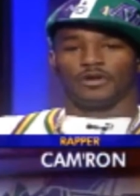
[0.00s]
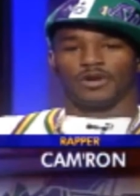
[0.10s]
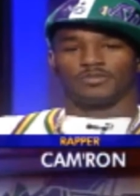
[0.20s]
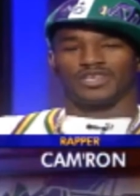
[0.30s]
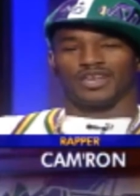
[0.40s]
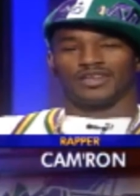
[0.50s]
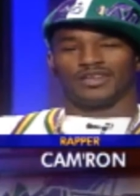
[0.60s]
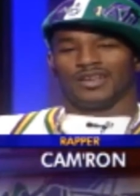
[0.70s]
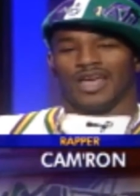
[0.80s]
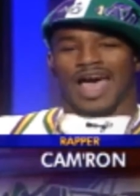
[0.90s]
Yeah, you feel what I'm
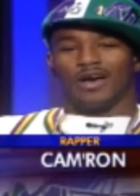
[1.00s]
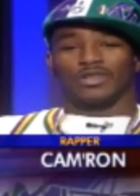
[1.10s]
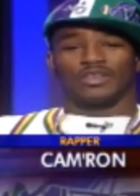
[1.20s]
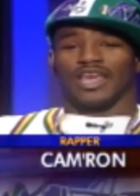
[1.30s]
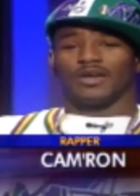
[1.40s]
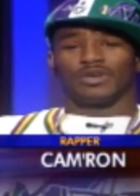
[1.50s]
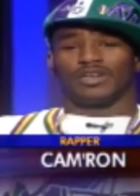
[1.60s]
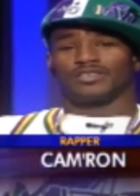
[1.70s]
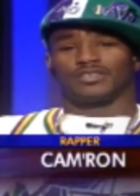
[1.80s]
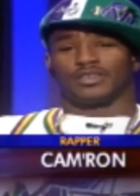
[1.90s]
saying? I don't think yeah. they were